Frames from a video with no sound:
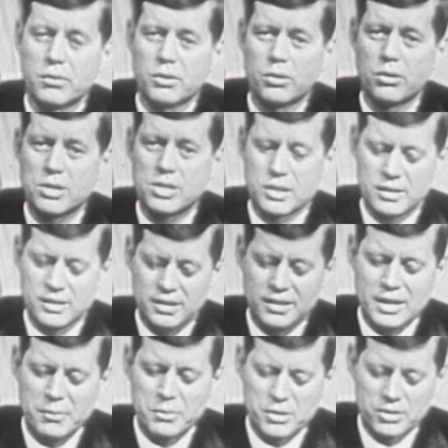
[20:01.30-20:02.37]
of course, that
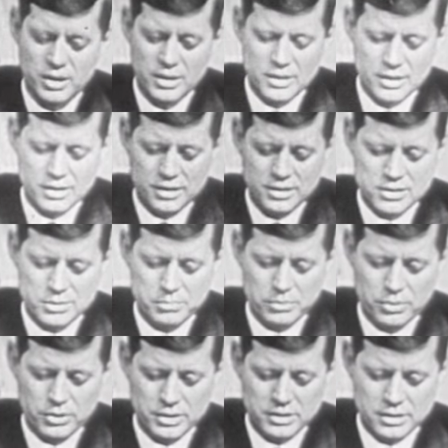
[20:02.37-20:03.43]
they will
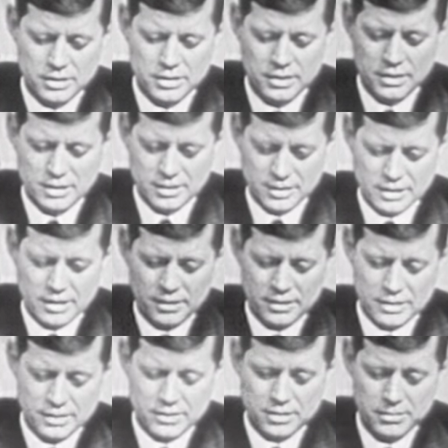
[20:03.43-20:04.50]
support
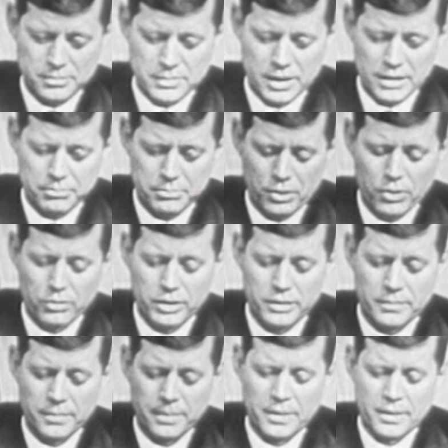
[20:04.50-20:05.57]
my opponent.
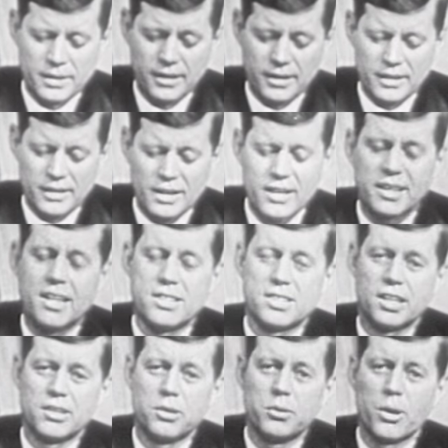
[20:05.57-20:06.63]
In any case,
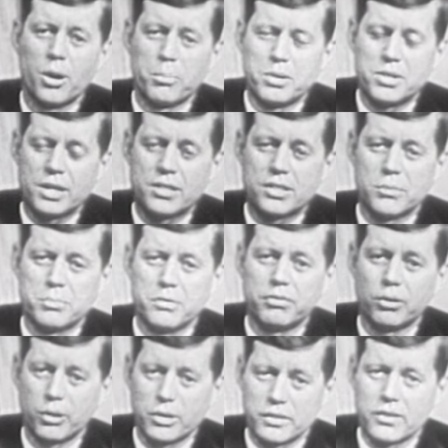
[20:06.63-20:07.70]
I do hope, as I said
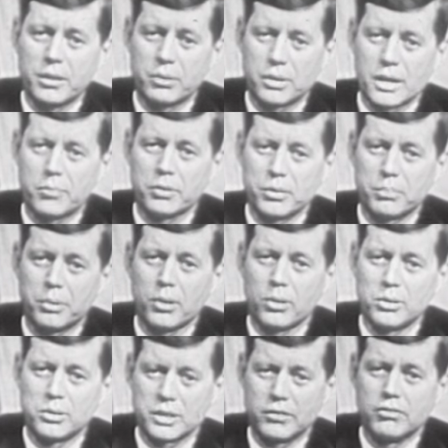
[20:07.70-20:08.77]
before, that they will come to the
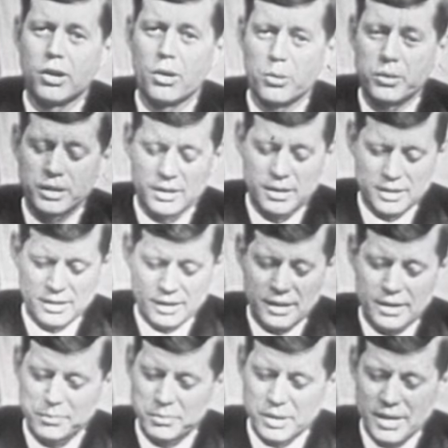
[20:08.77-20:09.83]
polls and vote,
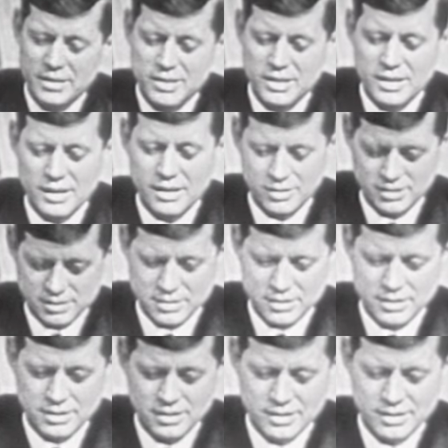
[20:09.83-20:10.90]
and I'm glad to hear
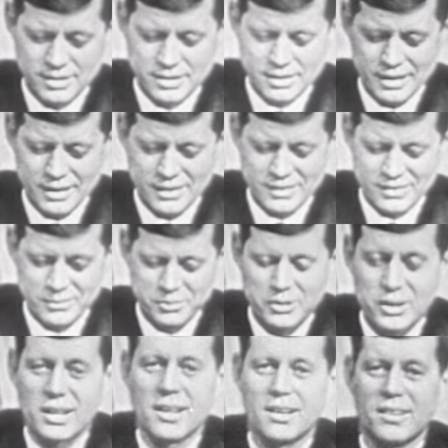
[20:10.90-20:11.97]
that
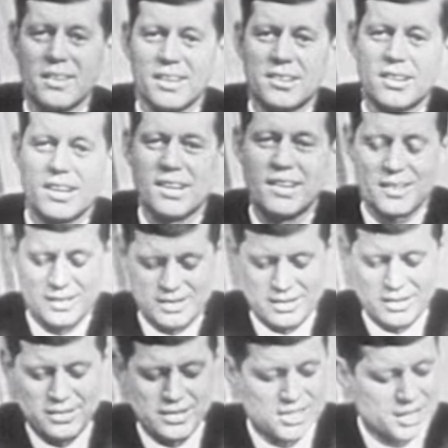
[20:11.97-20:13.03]
we're getting that they,
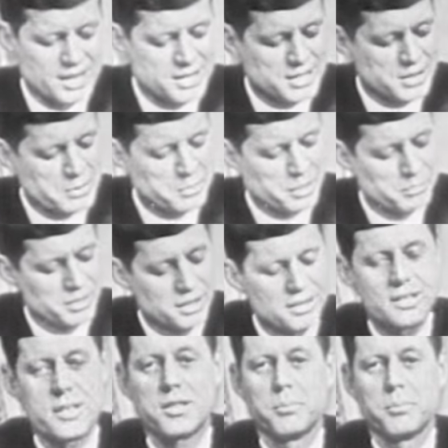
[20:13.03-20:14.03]
in this case, a Republican is